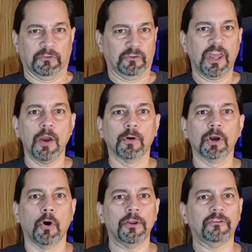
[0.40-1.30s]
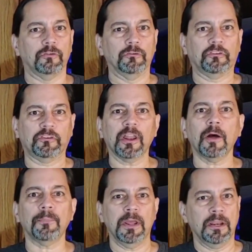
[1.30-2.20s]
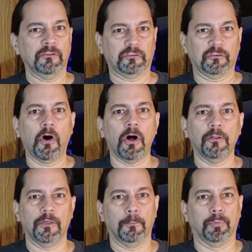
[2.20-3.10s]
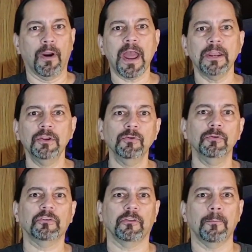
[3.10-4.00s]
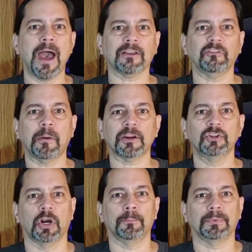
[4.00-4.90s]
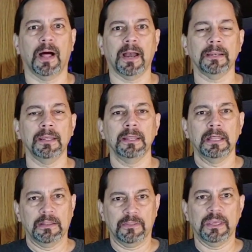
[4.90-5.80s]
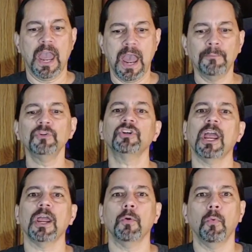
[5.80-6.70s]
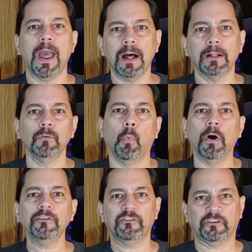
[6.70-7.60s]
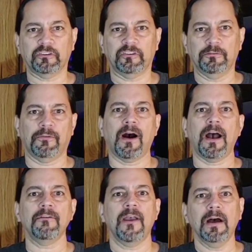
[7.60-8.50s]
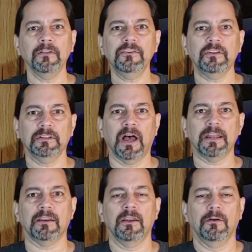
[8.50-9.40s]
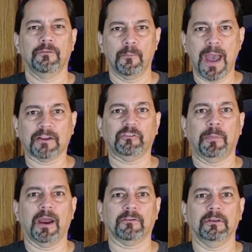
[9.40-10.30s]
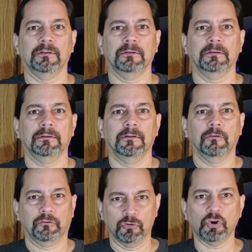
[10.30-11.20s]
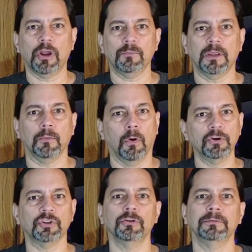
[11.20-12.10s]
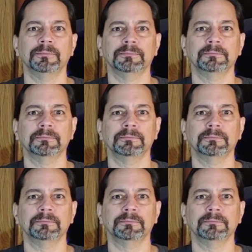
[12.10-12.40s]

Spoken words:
Today we're going to set up and install the brand new to the Maxspect Jump line, the MJ-L165 LED light from Maxspect. So join me, won't you?